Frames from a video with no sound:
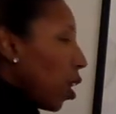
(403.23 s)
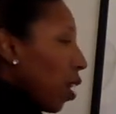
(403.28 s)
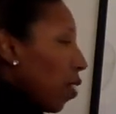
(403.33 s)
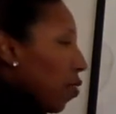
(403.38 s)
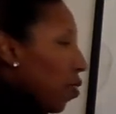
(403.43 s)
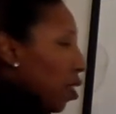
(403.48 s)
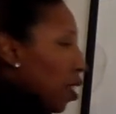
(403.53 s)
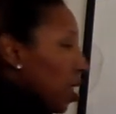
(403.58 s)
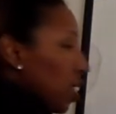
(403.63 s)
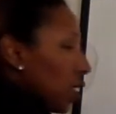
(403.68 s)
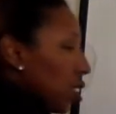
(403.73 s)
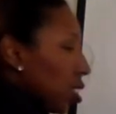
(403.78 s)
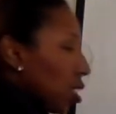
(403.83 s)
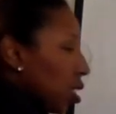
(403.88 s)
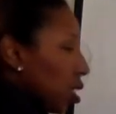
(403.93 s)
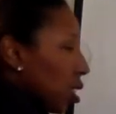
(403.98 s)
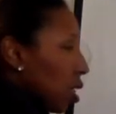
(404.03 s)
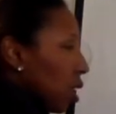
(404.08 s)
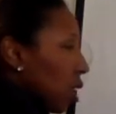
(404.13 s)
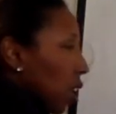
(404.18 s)
have
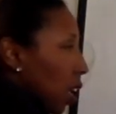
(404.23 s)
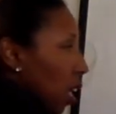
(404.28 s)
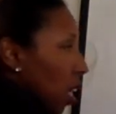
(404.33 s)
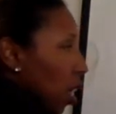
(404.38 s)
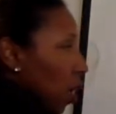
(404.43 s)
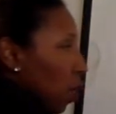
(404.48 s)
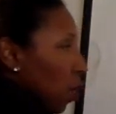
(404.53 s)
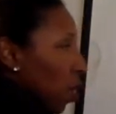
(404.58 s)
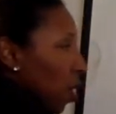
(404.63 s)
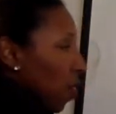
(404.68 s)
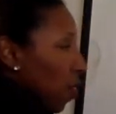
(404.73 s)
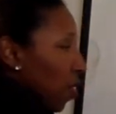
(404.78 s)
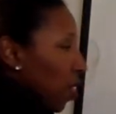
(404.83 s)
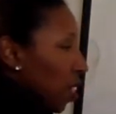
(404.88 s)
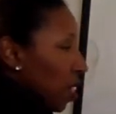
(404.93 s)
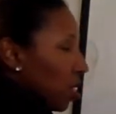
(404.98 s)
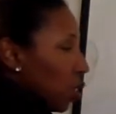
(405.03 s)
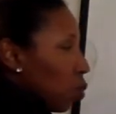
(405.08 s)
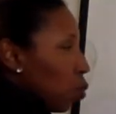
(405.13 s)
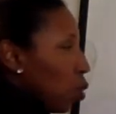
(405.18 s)
this and we have
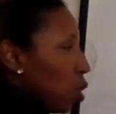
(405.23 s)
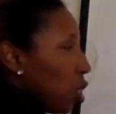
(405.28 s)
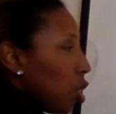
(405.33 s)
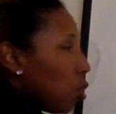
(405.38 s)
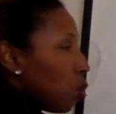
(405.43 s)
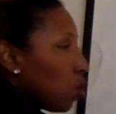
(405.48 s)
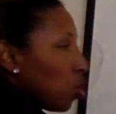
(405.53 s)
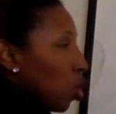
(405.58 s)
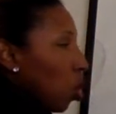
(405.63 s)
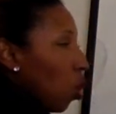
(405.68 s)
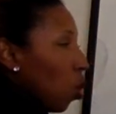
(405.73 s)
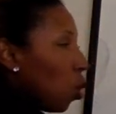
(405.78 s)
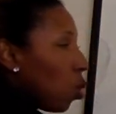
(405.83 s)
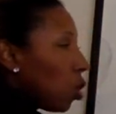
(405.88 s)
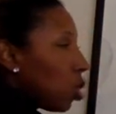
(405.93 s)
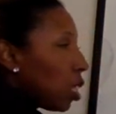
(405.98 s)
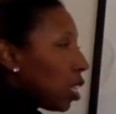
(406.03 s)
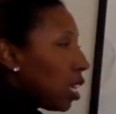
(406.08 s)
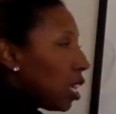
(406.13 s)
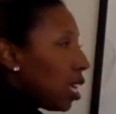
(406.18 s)
this. We know
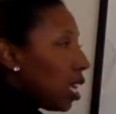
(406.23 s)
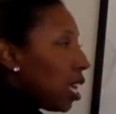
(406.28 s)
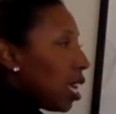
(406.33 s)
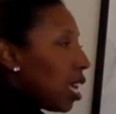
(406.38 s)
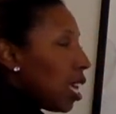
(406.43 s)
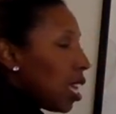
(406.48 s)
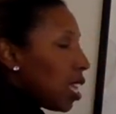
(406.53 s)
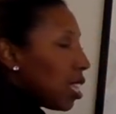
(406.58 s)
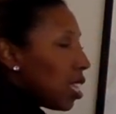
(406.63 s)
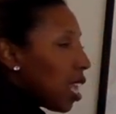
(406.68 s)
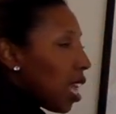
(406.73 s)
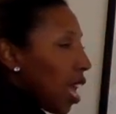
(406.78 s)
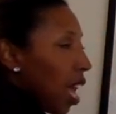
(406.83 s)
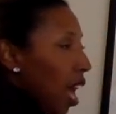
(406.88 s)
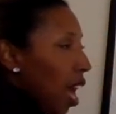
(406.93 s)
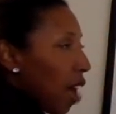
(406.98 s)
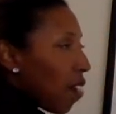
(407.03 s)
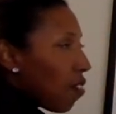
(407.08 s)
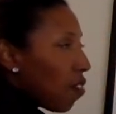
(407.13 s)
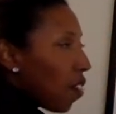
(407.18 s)
totally they
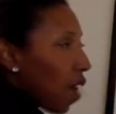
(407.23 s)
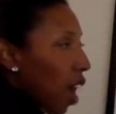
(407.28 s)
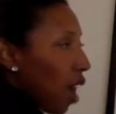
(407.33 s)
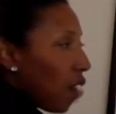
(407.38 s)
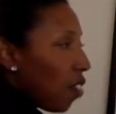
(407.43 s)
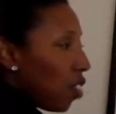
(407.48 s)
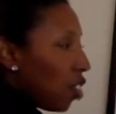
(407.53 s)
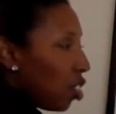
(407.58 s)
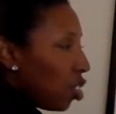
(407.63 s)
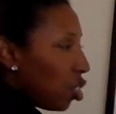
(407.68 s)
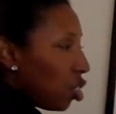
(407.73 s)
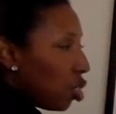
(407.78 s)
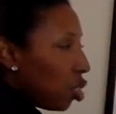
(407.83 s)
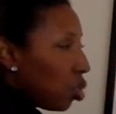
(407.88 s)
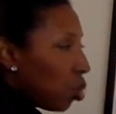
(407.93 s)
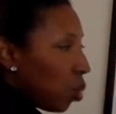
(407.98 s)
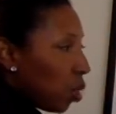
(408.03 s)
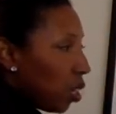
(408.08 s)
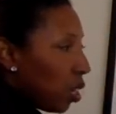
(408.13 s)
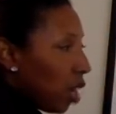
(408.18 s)
have
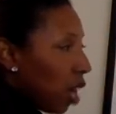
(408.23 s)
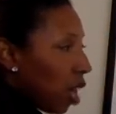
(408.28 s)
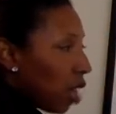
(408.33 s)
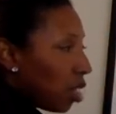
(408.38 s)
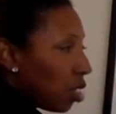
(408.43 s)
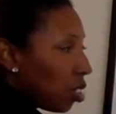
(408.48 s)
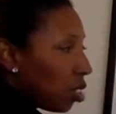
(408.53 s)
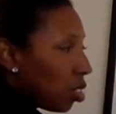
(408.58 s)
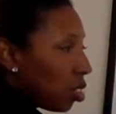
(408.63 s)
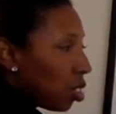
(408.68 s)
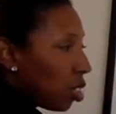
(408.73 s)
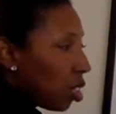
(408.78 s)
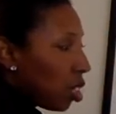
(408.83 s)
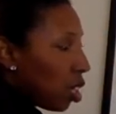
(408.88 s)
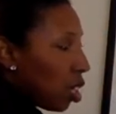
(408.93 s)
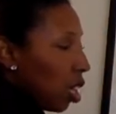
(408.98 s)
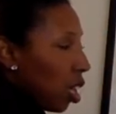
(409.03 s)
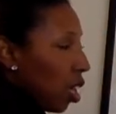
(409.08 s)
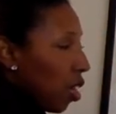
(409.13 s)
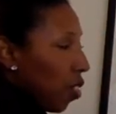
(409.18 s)
$520.
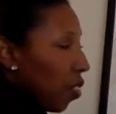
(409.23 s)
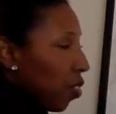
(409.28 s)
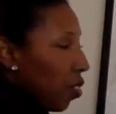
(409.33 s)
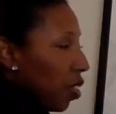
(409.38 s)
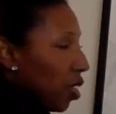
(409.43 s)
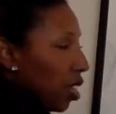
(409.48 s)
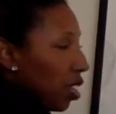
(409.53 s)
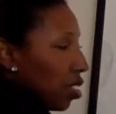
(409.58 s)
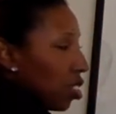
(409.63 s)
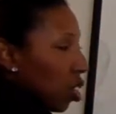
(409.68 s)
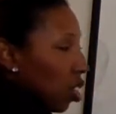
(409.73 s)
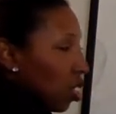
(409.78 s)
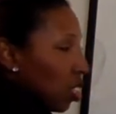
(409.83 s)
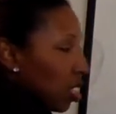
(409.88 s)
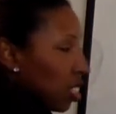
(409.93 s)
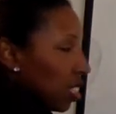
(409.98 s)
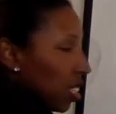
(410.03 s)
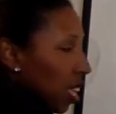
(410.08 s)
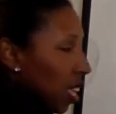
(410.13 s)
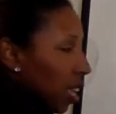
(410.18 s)
These are
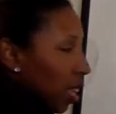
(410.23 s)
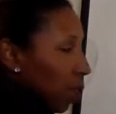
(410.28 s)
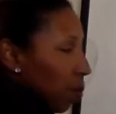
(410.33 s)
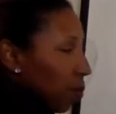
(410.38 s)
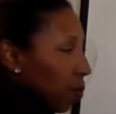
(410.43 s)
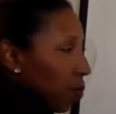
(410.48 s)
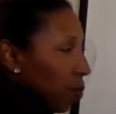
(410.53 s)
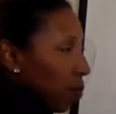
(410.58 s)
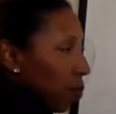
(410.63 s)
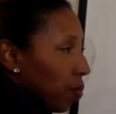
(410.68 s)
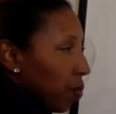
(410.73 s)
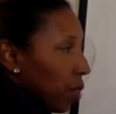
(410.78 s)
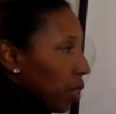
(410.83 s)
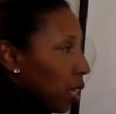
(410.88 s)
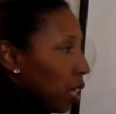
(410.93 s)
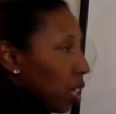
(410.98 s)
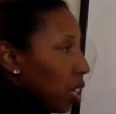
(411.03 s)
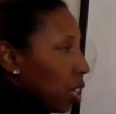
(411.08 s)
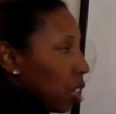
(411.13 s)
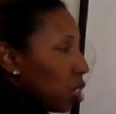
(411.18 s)
the same.
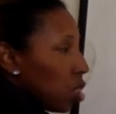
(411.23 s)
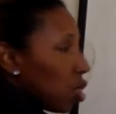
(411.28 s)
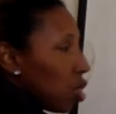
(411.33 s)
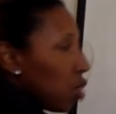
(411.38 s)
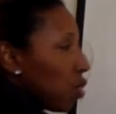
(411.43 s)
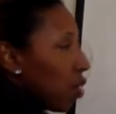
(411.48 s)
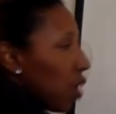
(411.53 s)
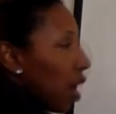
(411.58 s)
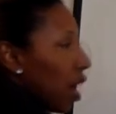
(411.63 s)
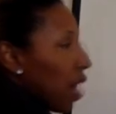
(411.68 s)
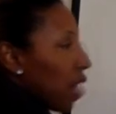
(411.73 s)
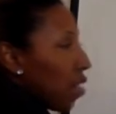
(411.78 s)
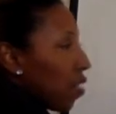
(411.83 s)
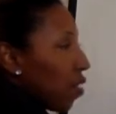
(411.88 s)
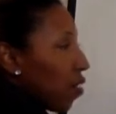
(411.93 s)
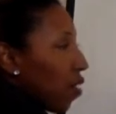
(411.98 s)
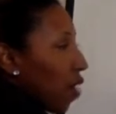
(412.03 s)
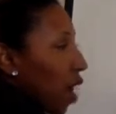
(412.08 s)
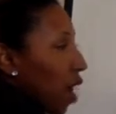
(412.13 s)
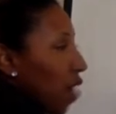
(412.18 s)
So if I have
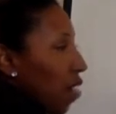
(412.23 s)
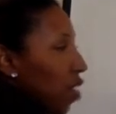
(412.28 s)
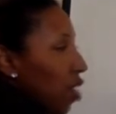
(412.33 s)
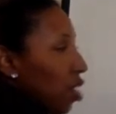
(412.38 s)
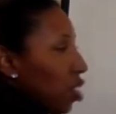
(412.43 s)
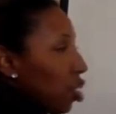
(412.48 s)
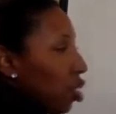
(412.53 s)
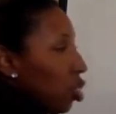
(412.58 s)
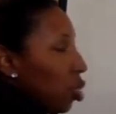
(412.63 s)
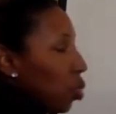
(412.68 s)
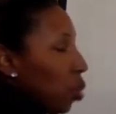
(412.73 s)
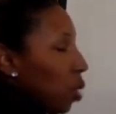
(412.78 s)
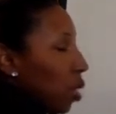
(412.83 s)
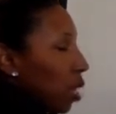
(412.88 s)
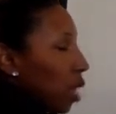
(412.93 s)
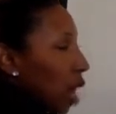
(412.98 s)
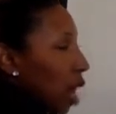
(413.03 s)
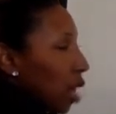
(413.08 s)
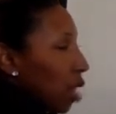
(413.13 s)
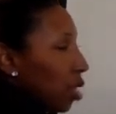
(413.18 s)
a
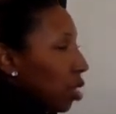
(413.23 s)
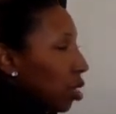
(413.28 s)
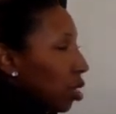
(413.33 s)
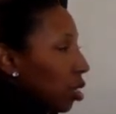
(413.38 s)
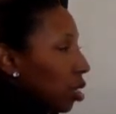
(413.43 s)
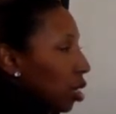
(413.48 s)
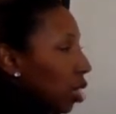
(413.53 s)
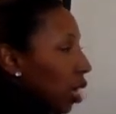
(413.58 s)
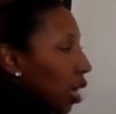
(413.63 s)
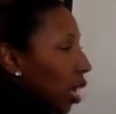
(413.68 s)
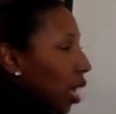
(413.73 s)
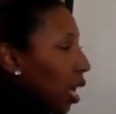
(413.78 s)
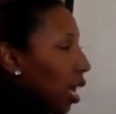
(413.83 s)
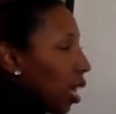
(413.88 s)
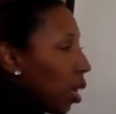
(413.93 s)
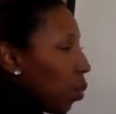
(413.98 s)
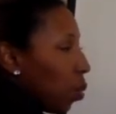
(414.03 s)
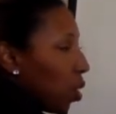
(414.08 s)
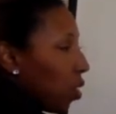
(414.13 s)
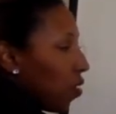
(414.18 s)
$520
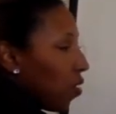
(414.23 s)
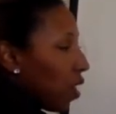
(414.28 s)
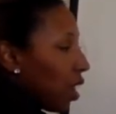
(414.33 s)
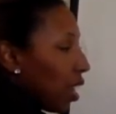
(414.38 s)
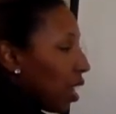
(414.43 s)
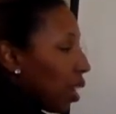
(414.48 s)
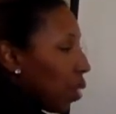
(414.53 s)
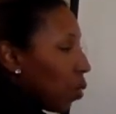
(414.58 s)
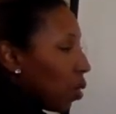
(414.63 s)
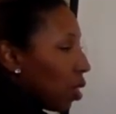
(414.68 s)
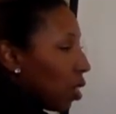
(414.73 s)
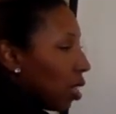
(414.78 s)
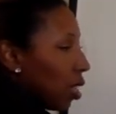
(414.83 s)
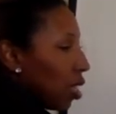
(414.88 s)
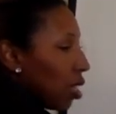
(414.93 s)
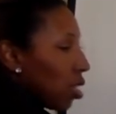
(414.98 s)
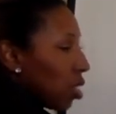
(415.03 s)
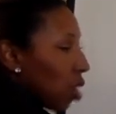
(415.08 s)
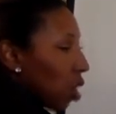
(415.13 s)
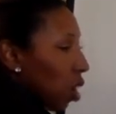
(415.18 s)
and I want to find out what
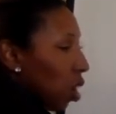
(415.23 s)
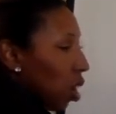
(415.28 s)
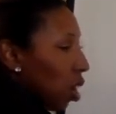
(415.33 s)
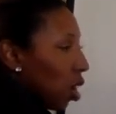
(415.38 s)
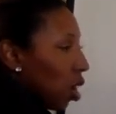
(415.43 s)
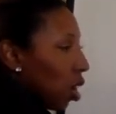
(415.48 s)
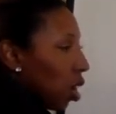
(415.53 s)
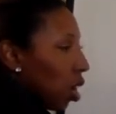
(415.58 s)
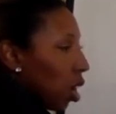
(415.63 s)
these are,